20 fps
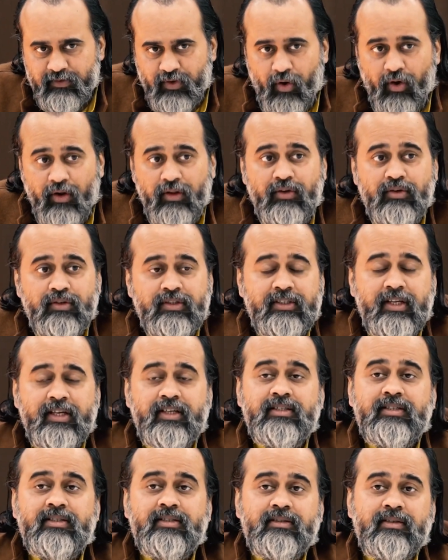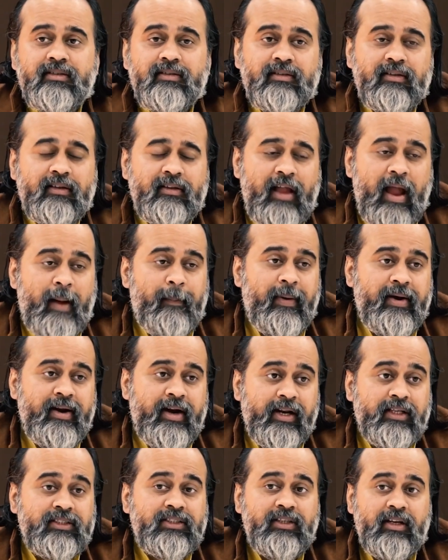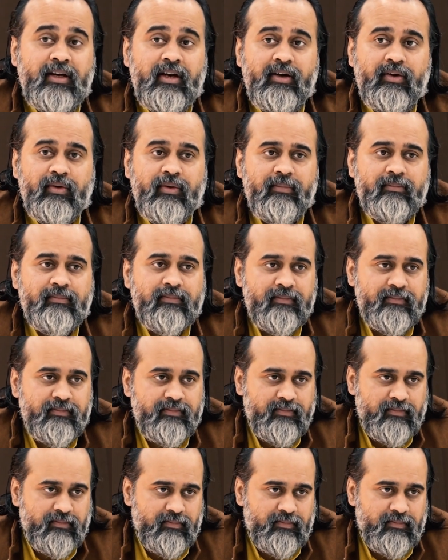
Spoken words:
All those things happened additionally to him.